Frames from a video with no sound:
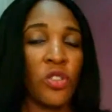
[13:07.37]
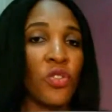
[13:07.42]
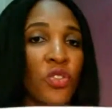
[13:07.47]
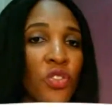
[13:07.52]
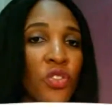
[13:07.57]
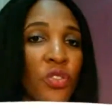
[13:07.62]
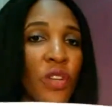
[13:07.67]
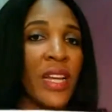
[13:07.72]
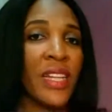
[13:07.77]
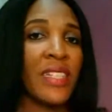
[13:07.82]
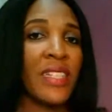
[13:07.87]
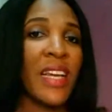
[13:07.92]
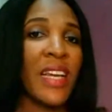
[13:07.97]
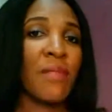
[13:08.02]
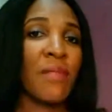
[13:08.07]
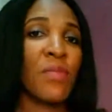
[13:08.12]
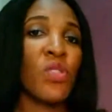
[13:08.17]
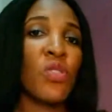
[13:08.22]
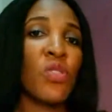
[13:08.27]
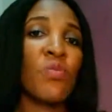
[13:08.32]
So you
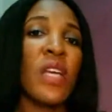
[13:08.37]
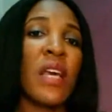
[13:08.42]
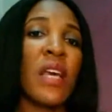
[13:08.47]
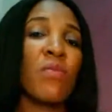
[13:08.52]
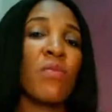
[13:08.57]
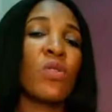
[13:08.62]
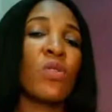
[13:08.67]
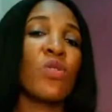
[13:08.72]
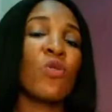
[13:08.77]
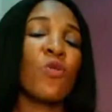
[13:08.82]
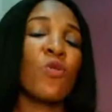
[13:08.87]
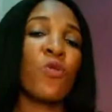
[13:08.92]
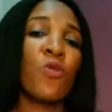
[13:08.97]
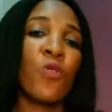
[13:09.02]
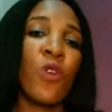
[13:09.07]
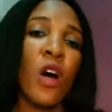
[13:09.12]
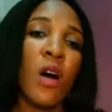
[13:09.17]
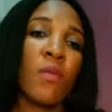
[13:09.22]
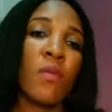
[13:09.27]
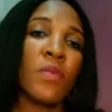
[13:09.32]
train them to be able to
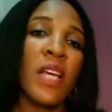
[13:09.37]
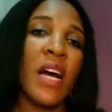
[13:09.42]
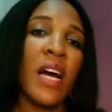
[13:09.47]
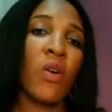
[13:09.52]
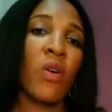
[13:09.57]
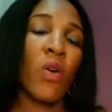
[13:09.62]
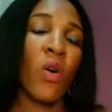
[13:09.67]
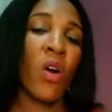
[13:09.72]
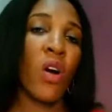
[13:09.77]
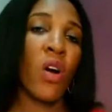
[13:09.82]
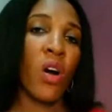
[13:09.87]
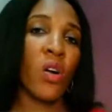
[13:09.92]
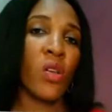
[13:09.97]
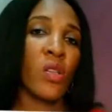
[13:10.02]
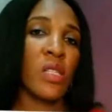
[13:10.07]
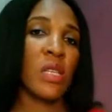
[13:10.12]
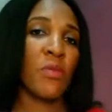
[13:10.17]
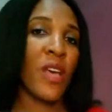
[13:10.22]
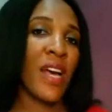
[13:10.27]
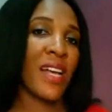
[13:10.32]
form their own
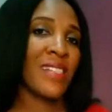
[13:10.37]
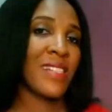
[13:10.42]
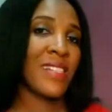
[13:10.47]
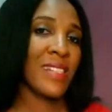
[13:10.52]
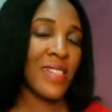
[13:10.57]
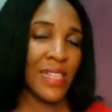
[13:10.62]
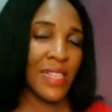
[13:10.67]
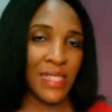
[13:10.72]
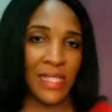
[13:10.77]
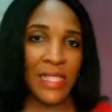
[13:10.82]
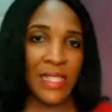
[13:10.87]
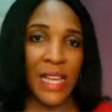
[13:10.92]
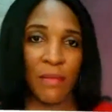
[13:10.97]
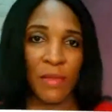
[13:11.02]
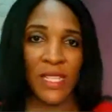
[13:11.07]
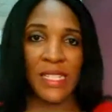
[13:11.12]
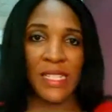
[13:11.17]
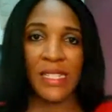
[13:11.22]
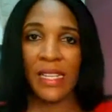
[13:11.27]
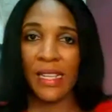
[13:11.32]
core team. You
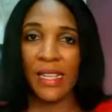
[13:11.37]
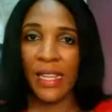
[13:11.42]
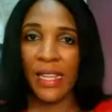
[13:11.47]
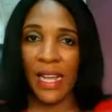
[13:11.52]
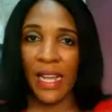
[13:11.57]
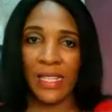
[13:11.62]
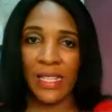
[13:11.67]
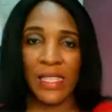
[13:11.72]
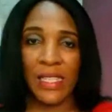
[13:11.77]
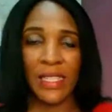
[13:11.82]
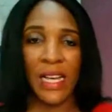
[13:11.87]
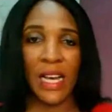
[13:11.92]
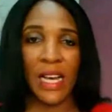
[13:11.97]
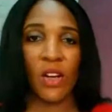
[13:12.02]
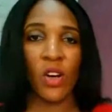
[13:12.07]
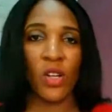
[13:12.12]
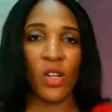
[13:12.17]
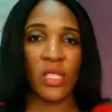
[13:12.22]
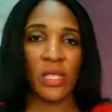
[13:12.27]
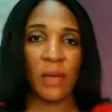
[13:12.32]
assist them in selecting
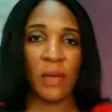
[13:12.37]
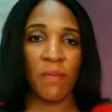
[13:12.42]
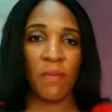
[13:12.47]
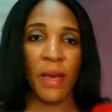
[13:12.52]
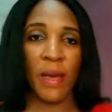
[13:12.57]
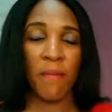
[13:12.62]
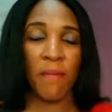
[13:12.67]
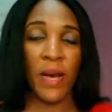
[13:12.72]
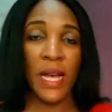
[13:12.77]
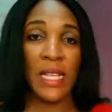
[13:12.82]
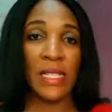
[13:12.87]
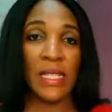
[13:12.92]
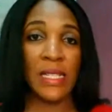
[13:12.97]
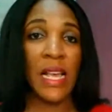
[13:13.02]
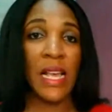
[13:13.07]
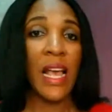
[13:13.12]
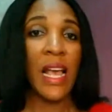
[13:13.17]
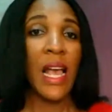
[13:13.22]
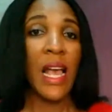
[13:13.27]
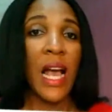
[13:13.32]
their core team
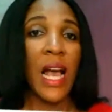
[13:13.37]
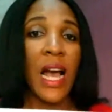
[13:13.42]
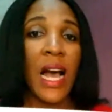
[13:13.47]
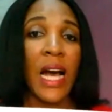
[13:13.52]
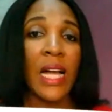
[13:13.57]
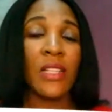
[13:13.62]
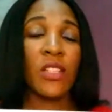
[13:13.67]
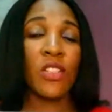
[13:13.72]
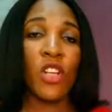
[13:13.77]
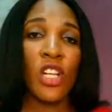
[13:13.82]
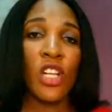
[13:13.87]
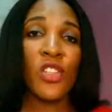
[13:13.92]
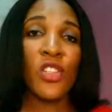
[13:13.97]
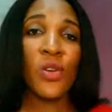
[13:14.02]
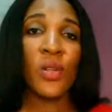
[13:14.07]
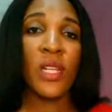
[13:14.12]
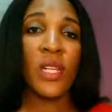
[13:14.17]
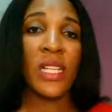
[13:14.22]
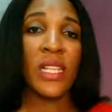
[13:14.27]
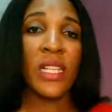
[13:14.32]
members. And
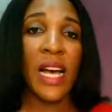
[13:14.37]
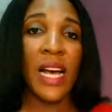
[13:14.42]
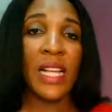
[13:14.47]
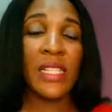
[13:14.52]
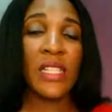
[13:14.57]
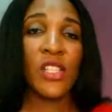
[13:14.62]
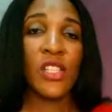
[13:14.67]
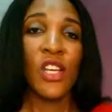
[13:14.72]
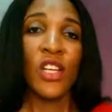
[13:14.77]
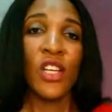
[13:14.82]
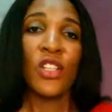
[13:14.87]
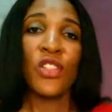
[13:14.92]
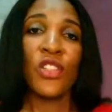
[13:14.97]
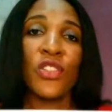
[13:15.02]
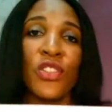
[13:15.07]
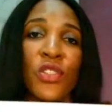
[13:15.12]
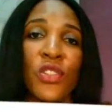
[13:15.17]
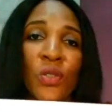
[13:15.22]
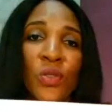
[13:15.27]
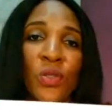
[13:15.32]
not only that,
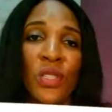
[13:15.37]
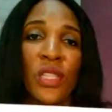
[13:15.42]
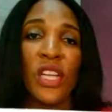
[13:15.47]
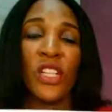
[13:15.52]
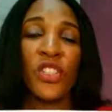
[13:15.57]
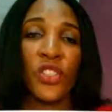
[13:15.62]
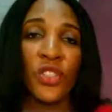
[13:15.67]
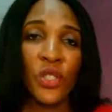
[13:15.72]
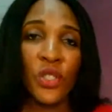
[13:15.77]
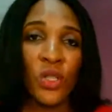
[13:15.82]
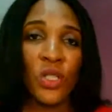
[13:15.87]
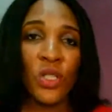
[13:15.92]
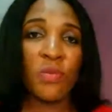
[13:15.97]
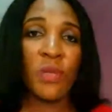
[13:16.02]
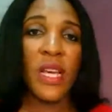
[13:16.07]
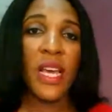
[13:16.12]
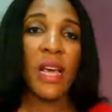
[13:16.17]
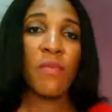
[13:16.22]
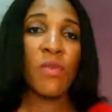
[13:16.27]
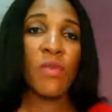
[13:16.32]
they
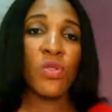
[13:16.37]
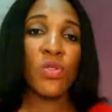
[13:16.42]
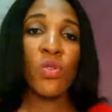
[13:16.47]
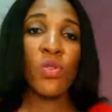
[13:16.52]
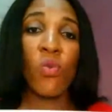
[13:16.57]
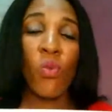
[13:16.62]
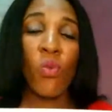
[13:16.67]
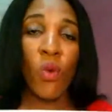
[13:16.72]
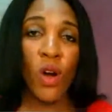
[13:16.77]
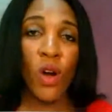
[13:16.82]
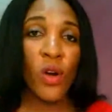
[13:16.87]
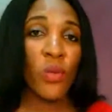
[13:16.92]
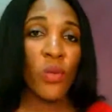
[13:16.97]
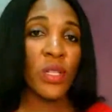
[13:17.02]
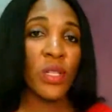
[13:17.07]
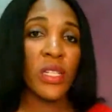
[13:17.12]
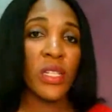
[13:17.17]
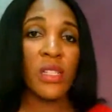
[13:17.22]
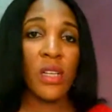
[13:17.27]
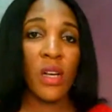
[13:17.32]
should be able to work
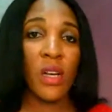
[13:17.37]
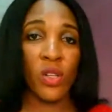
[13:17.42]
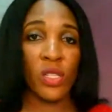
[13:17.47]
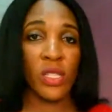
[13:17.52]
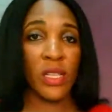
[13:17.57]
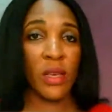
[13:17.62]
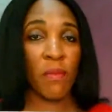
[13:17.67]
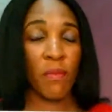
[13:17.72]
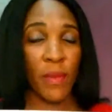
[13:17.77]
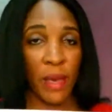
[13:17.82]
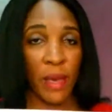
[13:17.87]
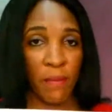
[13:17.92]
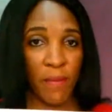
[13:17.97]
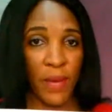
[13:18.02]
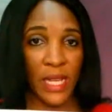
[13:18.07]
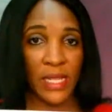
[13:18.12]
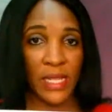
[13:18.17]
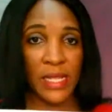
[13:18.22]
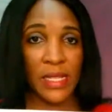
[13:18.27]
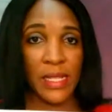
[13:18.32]
with these core team
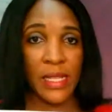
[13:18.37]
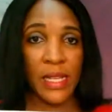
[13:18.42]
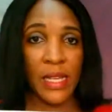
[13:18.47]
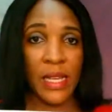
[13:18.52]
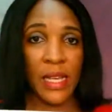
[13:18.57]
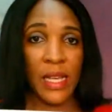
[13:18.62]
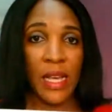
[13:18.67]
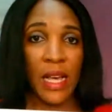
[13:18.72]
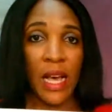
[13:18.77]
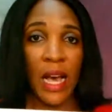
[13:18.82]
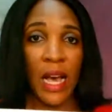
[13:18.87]
members.